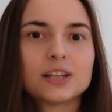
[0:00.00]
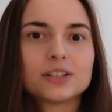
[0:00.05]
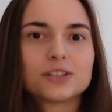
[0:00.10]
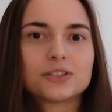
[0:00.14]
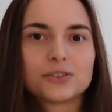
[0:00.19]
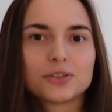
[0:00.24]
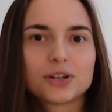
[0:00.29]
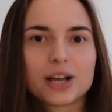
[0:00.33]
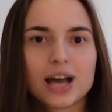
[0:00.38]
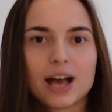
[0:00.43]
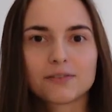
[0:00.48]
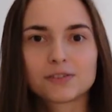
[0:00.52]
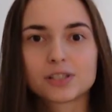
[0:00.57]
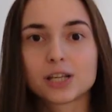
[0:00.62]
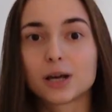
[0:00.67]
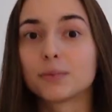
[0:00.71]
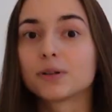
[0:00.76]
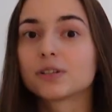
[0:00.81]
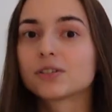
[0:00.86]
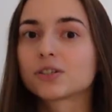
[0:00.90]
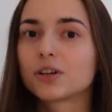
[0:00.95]
to have
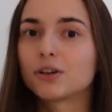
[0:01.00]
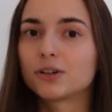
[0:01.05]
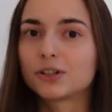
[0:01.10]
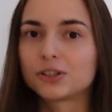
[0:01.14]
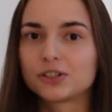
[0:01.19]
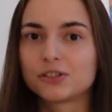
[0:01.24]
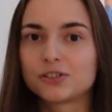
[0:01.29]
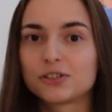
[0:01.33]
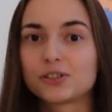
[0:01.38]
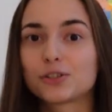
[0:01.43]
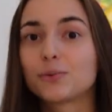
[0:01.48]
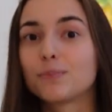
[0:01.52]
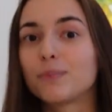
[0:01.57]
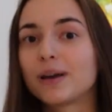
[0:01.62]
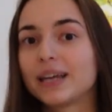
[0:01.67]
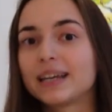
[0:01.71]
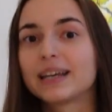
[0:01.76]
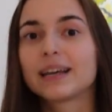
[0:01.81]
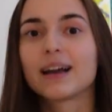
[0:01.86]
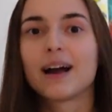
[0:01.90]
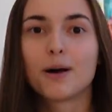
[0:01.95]
some excursions to
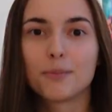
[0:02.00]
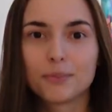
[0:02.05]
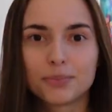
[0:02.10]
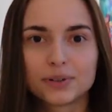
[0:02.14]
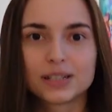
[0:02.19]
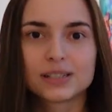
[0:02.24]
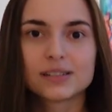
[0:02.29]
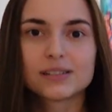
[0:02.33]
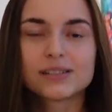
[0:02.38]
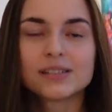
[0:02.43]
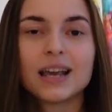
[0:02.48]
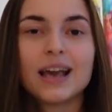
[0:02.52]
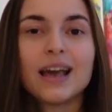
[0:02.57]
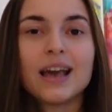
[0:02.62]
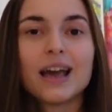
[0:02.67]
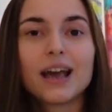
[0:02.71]
many companies,